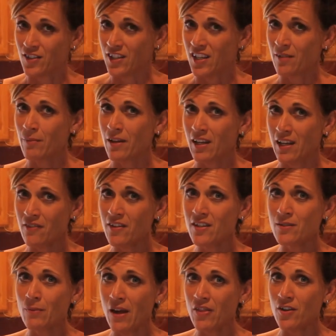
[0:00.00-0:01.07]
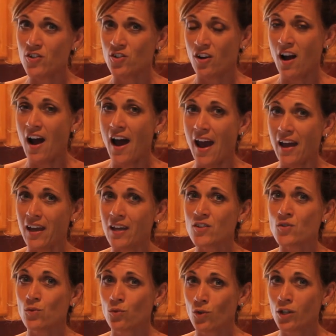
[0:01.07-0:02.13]
give this method a try.
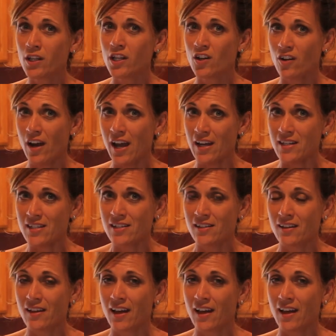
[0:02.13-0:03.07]
It's really great.